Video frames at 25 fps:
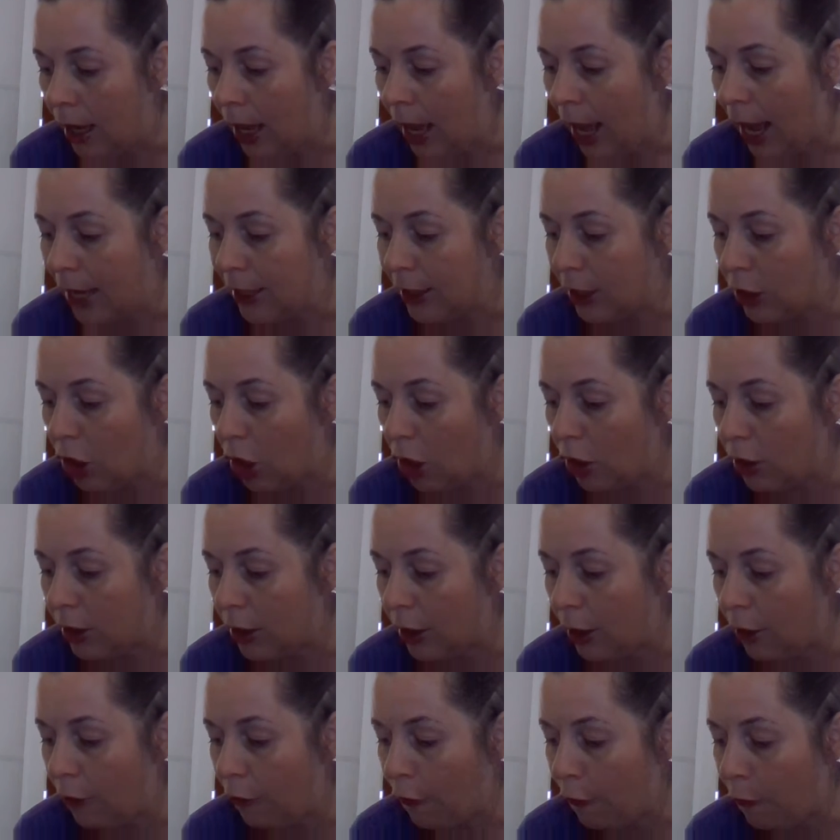as
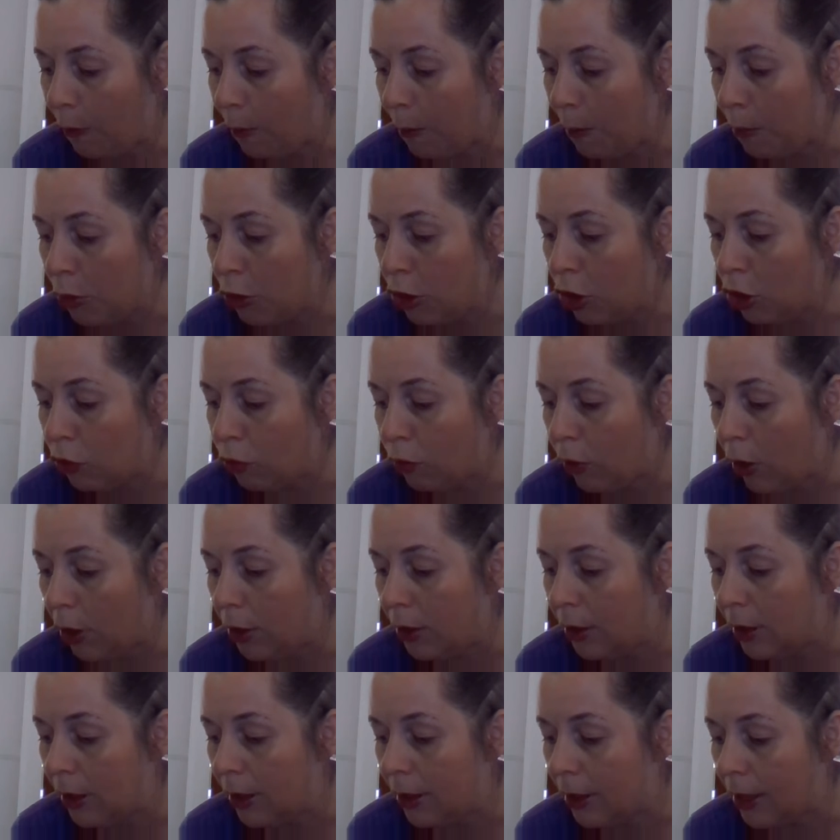notes of bush
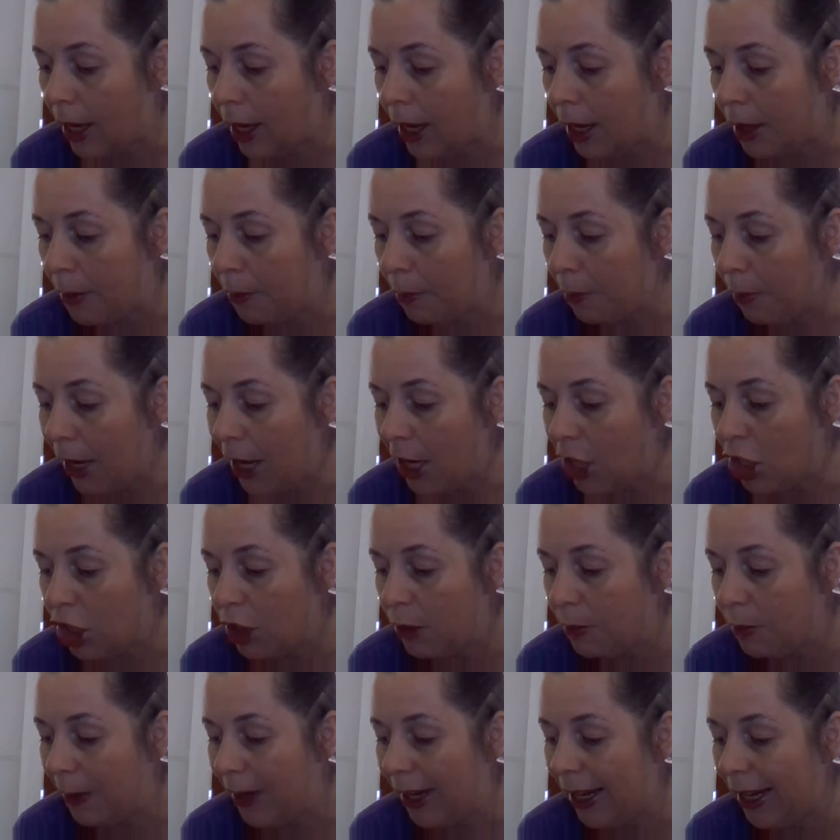roses and
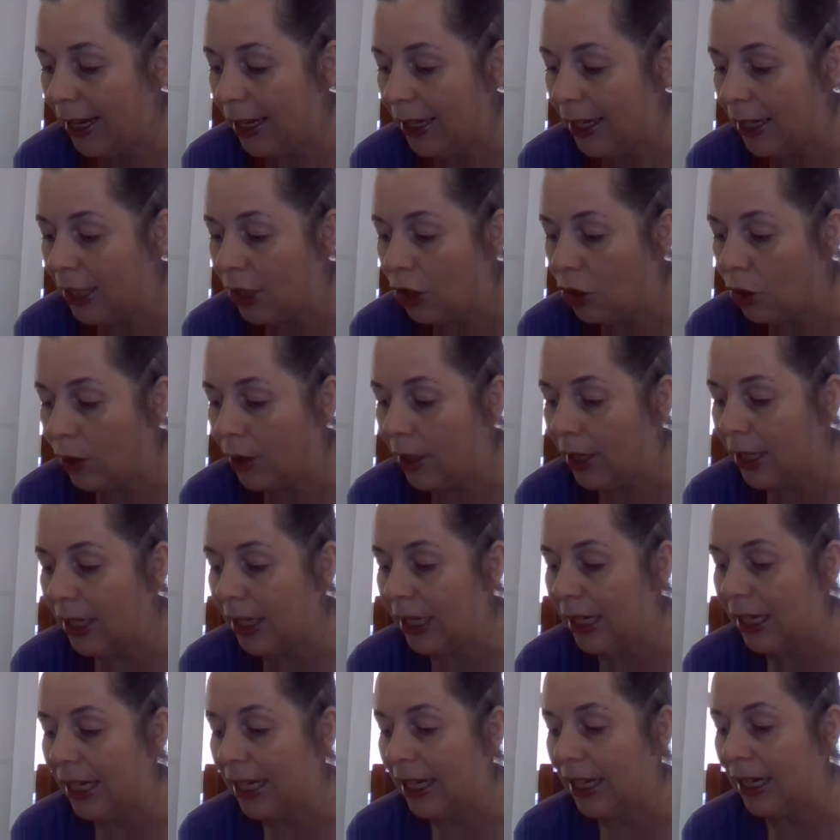blush peony join